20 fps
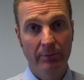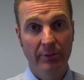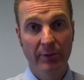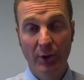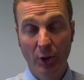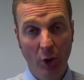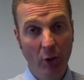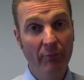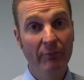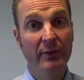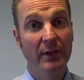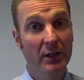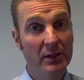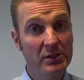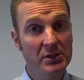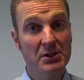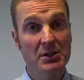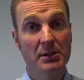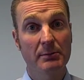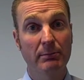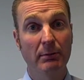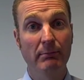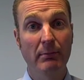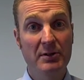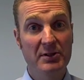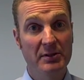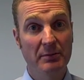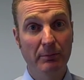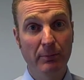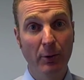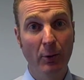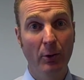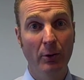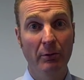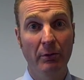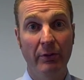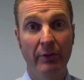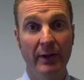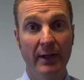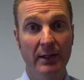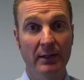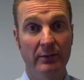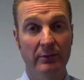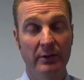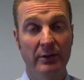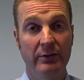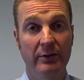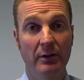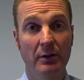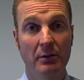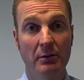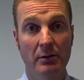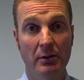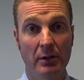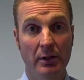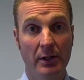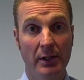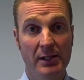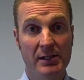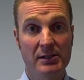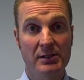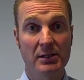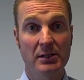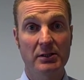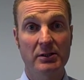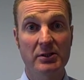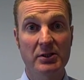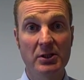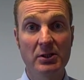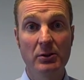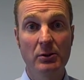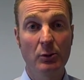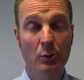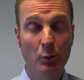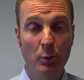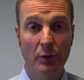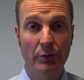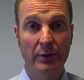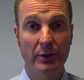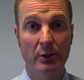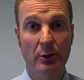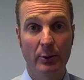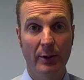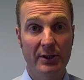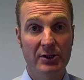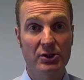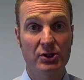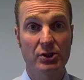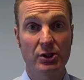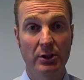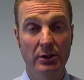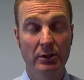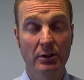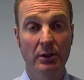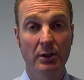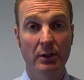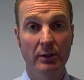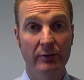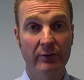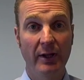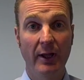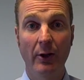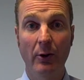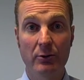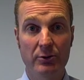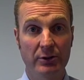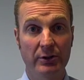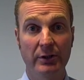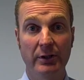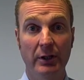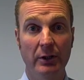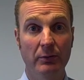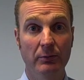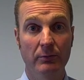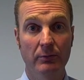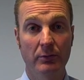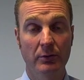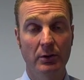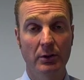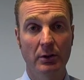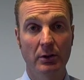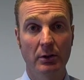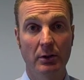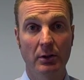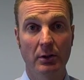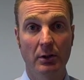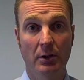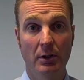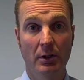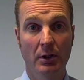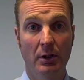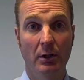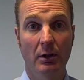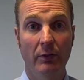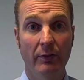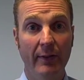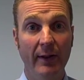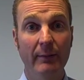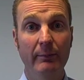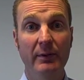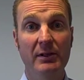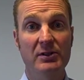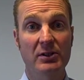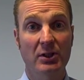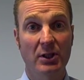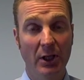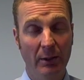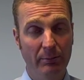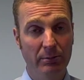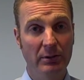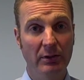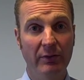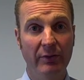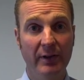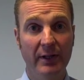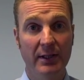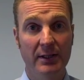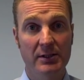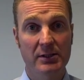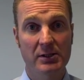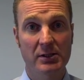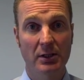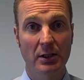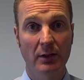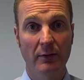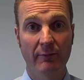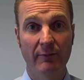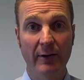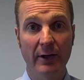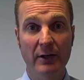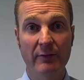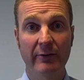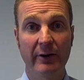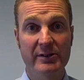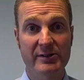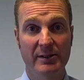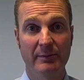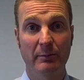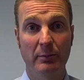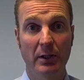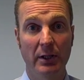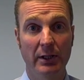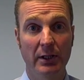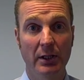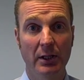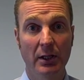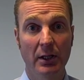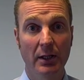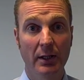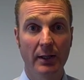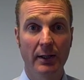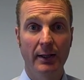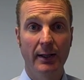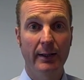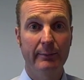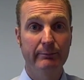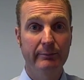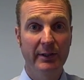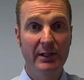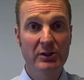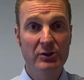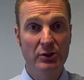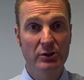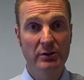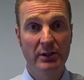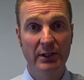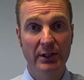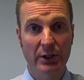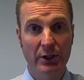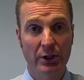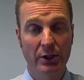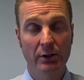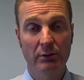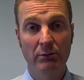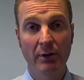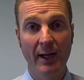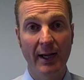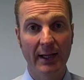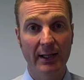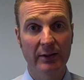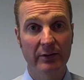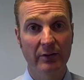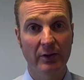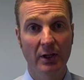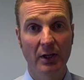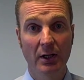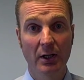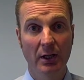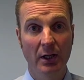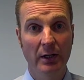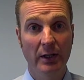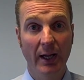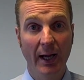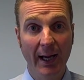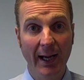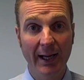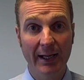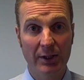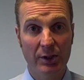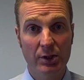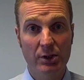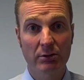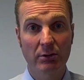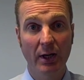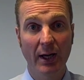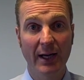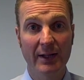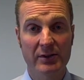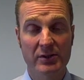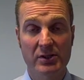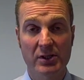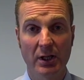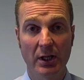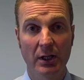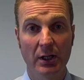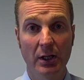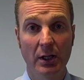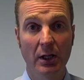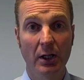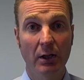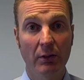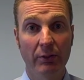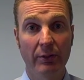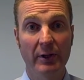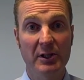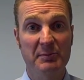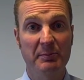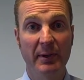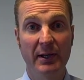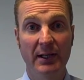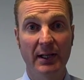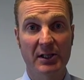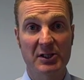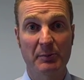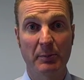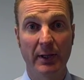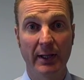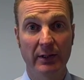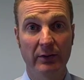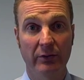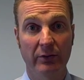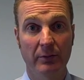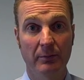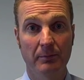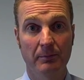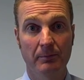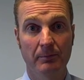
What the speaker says: The obvious but most important thing to do is to do what the question tells you to do. That means a couple of things very, very simply. It means you need a correct and accurate answer that has been explained.